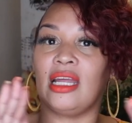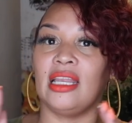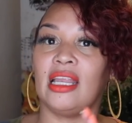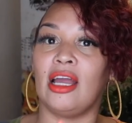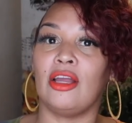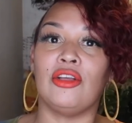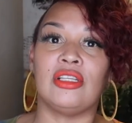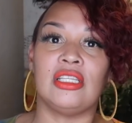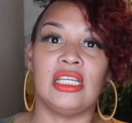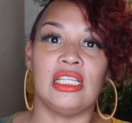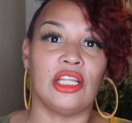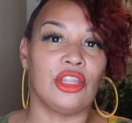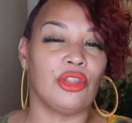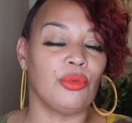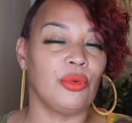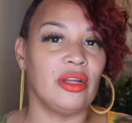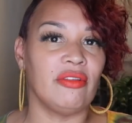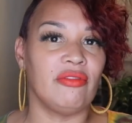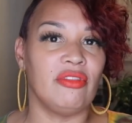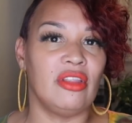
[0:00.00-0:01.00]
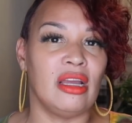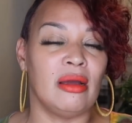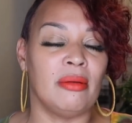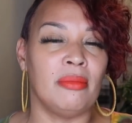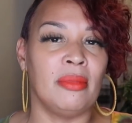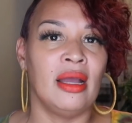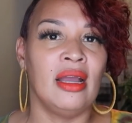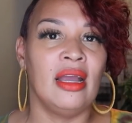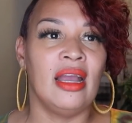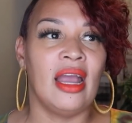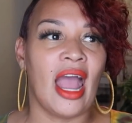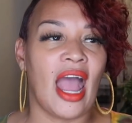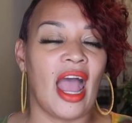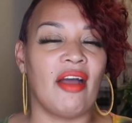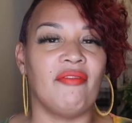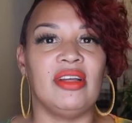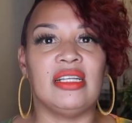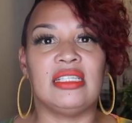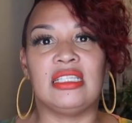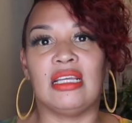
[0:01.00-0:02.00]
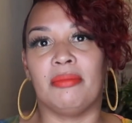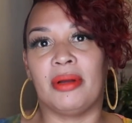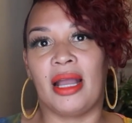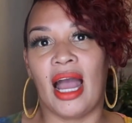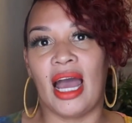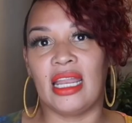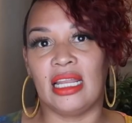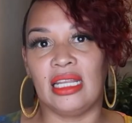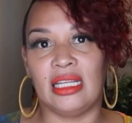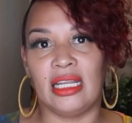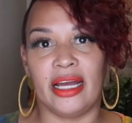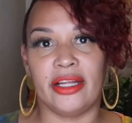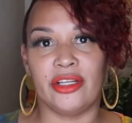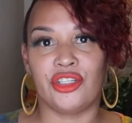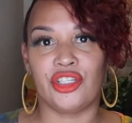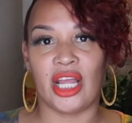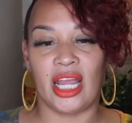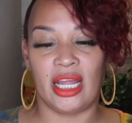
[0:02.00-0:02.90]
and now you see the three of them having some kind of lunch